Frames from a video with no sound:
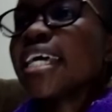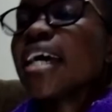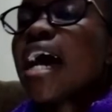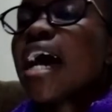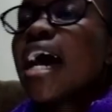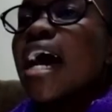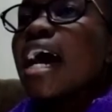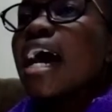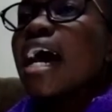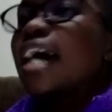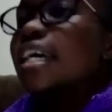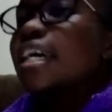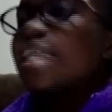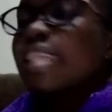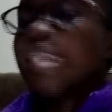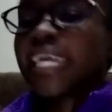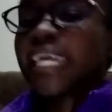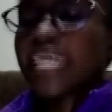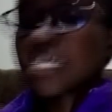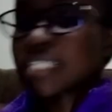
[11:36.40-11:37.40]
uh,
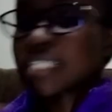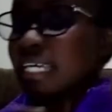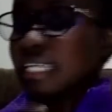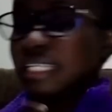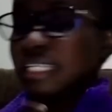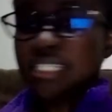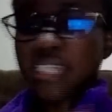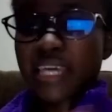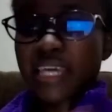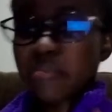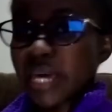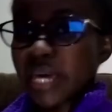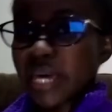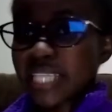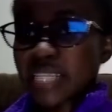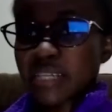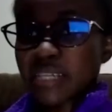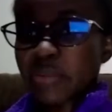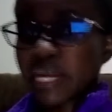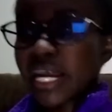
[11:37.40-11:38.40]
like I said, it came by
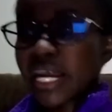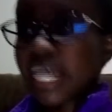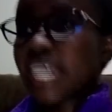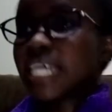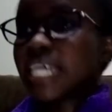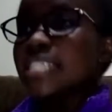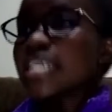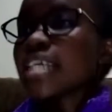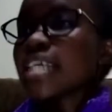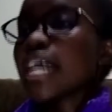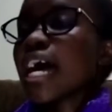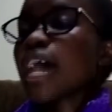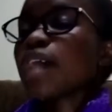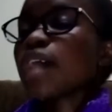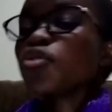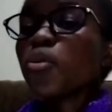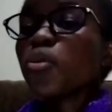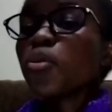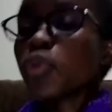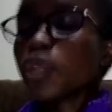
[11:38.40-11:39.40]
a surprise. Uh,
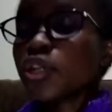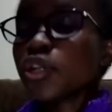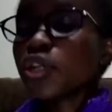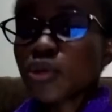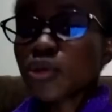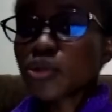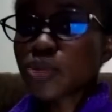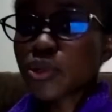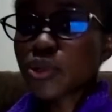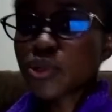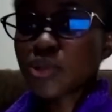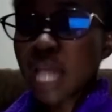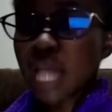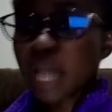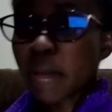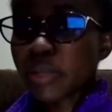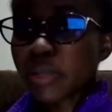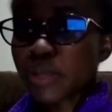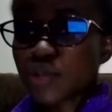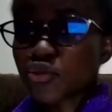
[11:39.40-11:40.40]
nobody knows what will
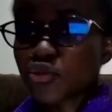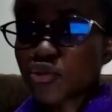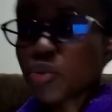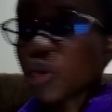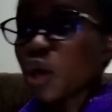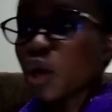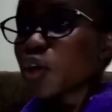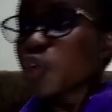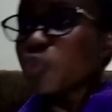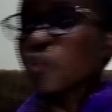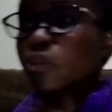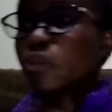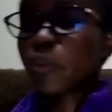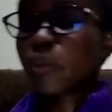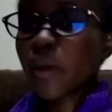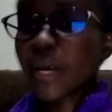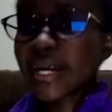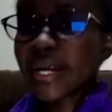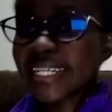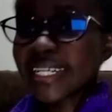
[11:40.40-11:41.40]
happen tomorrow.
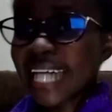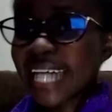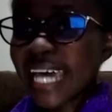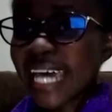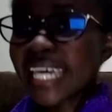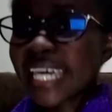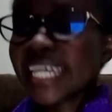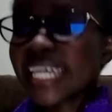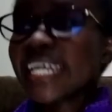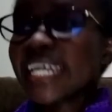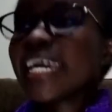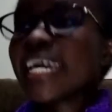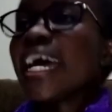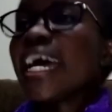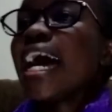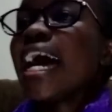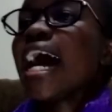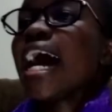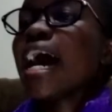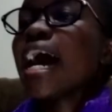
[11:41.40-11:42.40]
People are
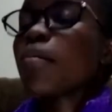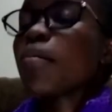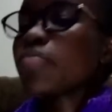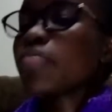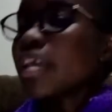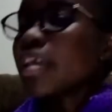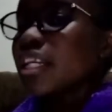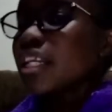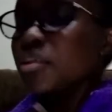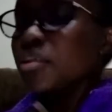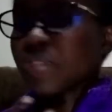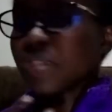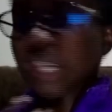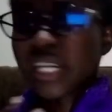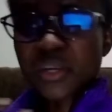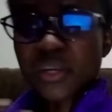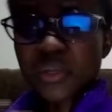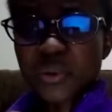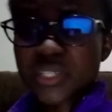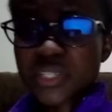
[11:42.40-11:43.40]
dying. Um, there are new
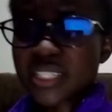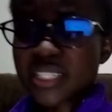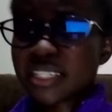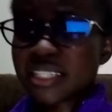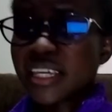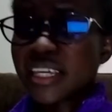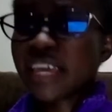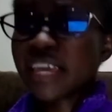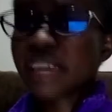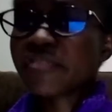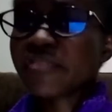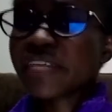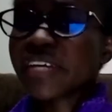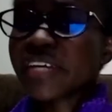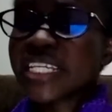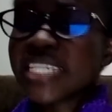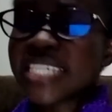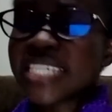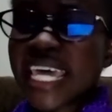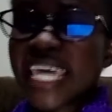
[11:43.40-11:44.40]
diagnoses
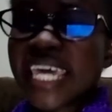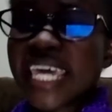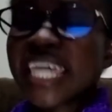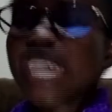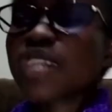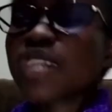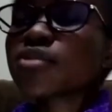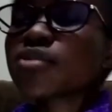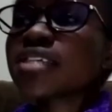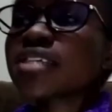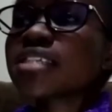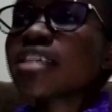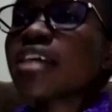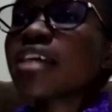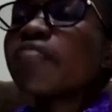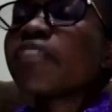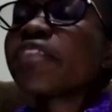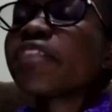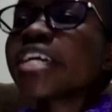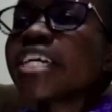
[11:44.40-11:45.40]
every day. It was just
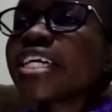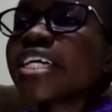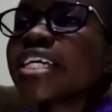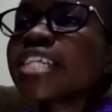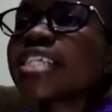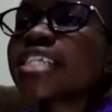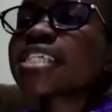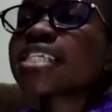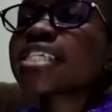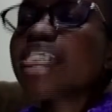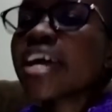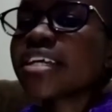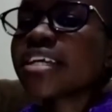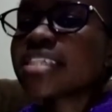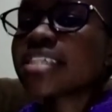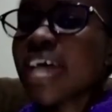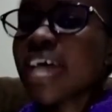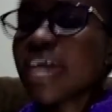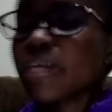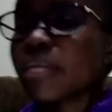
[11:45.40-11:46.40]
a very
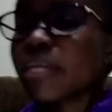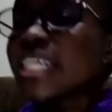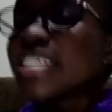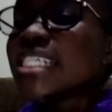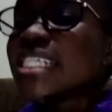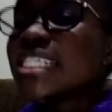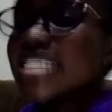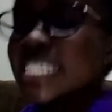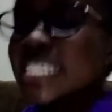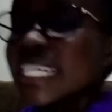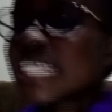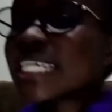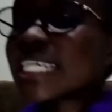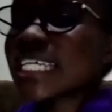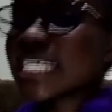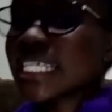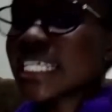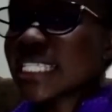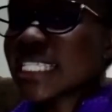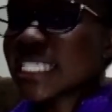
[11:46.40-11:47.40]
scary time, and it still
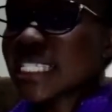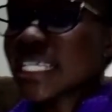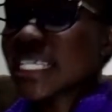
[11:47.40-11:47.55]
is.